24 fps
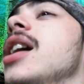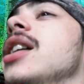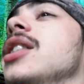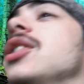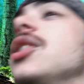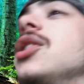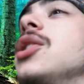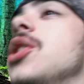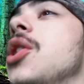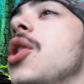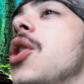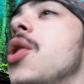
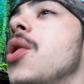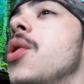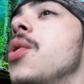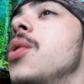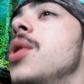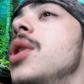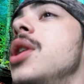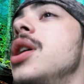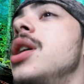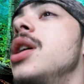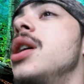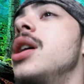So
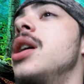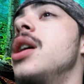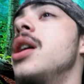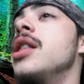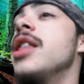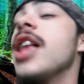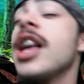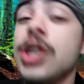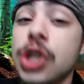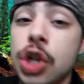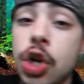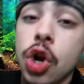
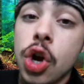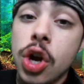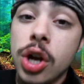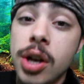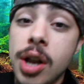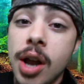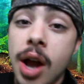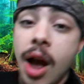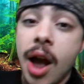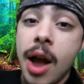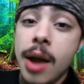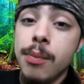that's
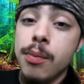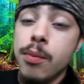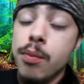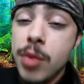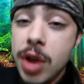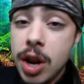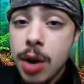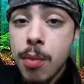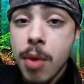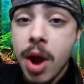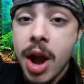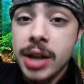good. I'm
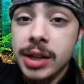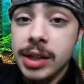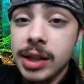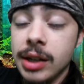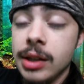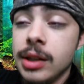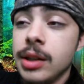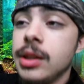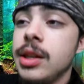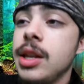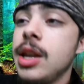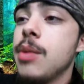
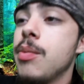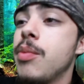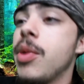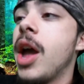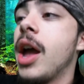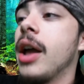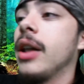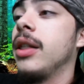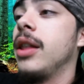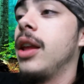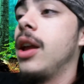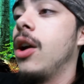minimizing the
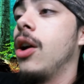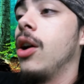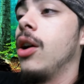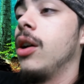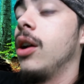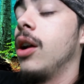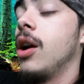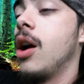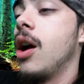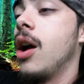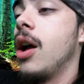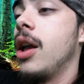impact there
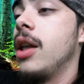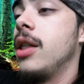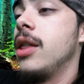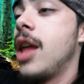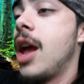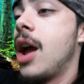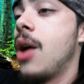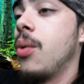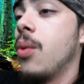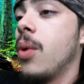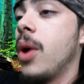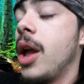in
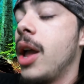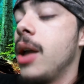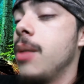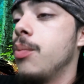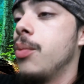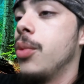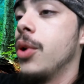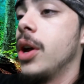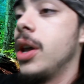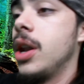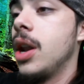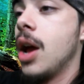that way.
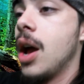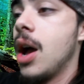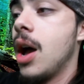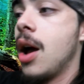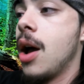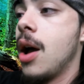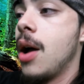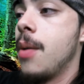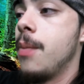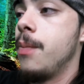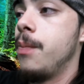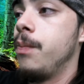But
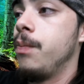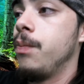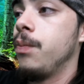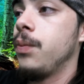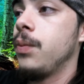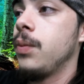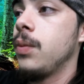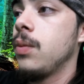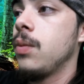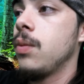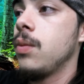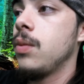
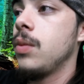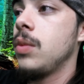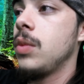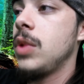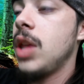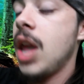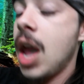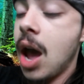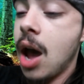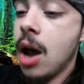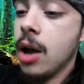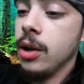
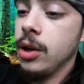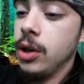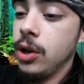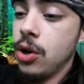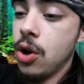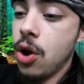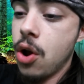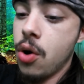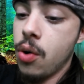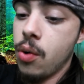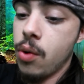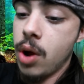yeah, you
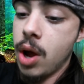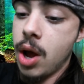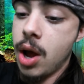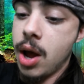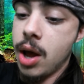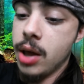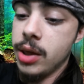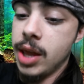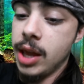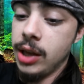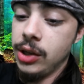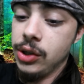know,
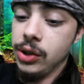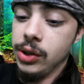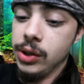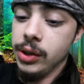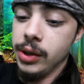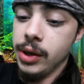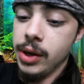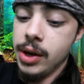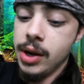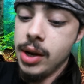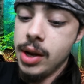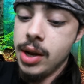that's
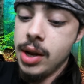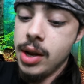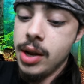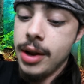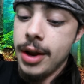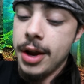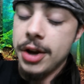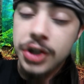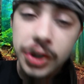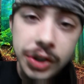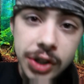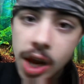
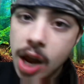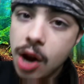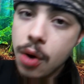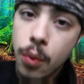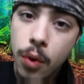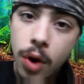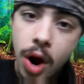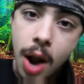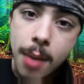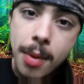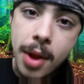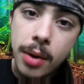just kind of
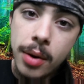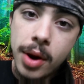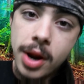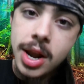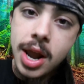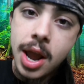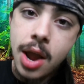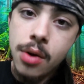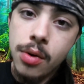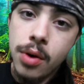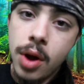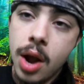where I'm at right
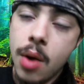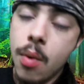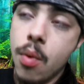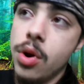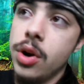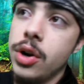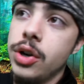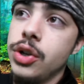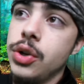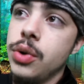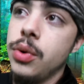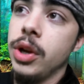now. I
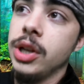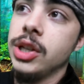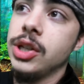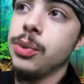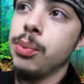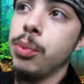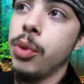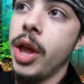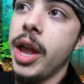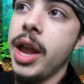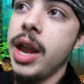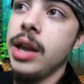wanted to
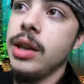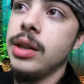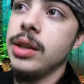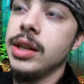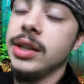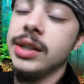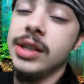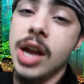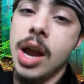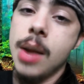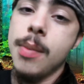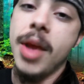explain
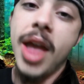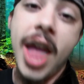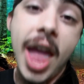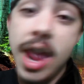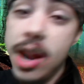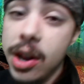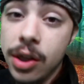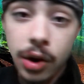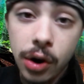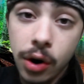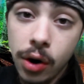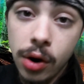this time
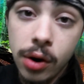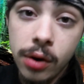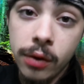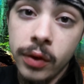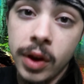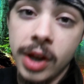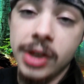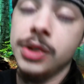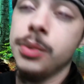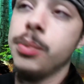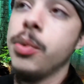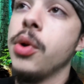ahead of the curve,
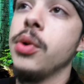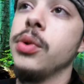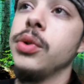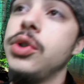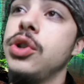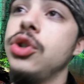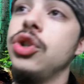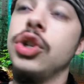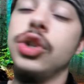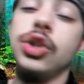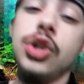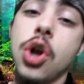as opposed
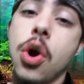to just